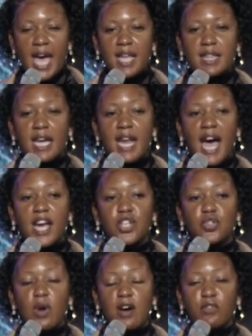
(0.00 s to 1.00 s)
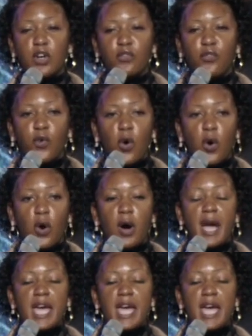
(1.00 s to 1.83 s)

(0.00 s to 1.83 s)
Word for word: And then I traveled for